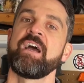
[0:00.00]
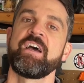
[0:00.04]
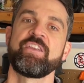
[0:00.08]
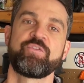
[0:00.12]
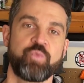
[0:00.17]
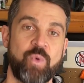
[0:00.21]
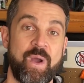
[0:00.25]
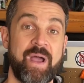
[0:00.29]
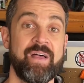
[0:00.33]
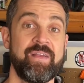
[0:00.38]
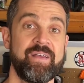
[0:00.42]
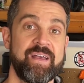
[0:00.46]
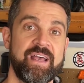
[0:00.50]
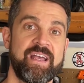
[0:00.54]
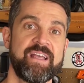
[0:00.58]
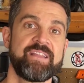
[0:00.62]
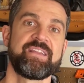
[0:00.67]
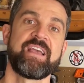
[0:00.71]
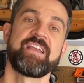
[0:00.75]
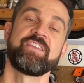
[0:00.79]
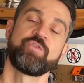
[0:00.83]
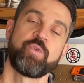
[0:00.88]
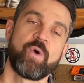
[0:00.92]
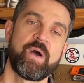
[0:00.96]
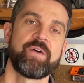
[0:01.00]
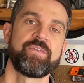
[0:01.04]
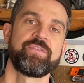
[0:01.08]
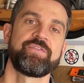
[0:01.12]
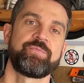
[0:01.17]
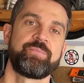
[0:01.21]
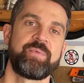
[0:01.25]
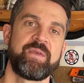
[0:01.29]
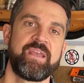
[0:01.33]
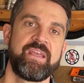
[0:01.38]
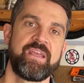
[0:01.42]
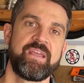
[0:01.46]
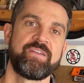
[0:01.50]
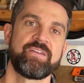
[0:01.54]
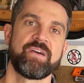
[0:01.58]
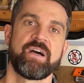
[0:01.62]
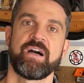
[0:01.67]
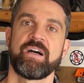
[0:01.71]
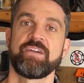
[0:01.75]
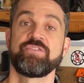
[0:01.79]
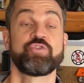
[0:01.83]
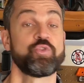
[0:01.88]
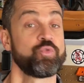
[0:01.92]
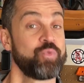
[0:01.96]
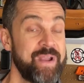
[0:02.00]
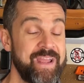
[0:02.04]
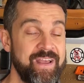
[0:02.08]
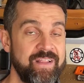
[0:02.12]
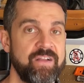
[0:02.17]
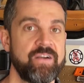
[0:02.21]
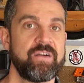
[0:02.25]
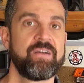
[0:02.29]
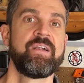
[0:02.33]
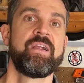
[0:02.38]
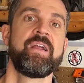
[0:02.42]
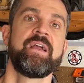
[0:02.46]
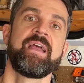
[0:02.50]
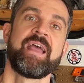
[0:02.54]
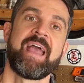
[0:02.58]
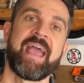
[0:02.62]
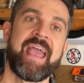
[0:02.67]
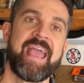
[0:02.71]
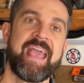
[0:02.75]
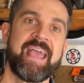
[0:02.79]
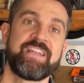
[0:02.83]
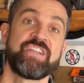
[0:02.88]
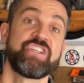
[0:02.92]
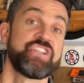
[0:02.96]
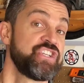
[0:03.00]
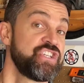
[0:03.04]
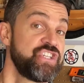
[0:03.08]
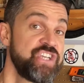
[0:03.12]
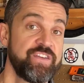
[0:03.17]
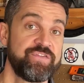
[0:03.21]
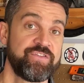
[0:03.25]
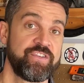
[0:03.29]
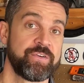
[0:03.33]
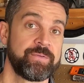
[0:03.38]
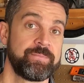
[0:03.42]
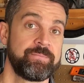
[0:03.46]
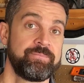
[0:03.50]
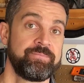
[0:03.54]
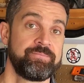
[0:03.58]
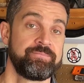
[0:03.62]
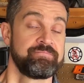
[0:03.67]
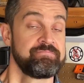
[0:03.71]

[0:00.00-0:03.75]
as well as a 12-speed derailleur and shifter.